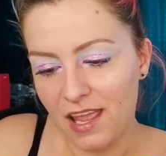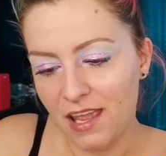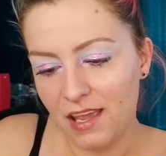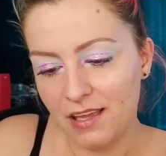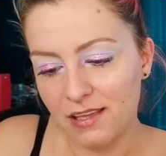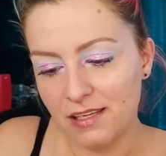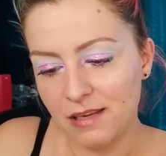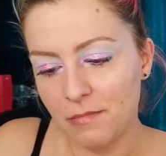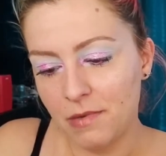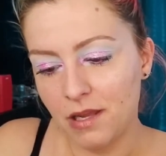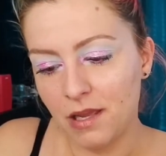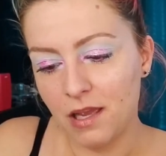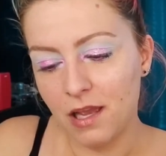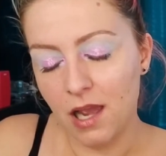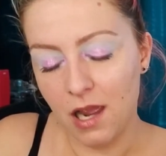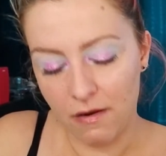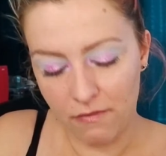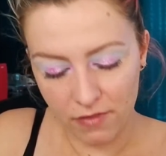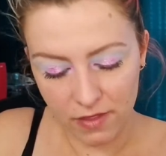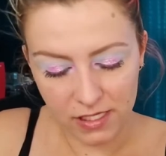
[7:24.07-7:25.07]
I'm gonna
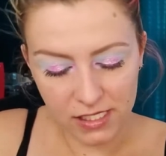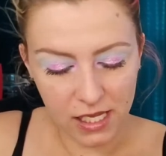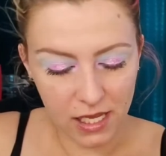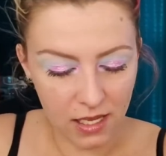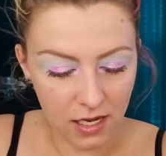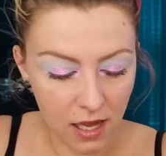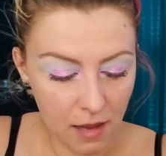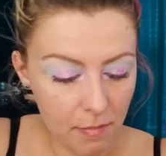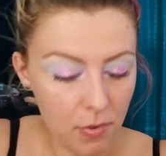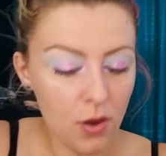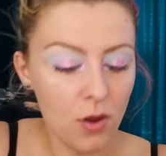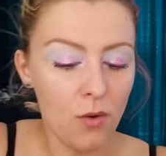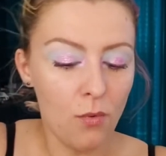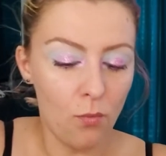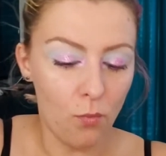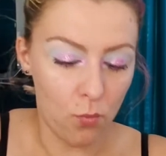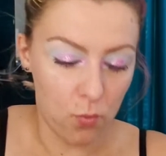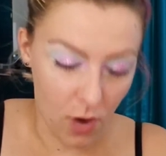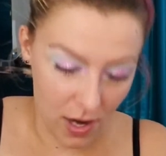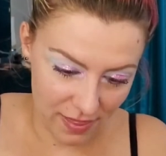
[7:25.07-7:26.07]
cover the tin up
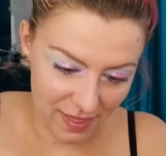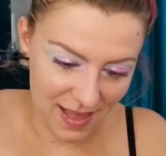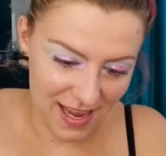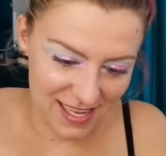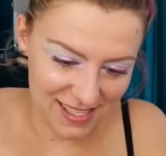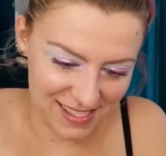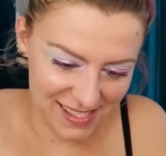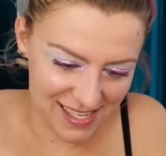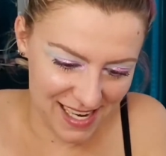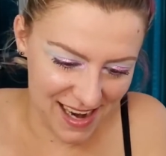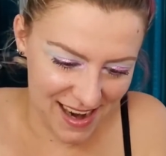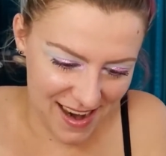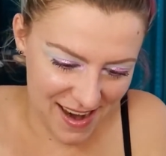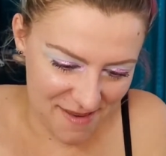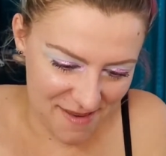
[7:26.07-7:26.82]
one last time.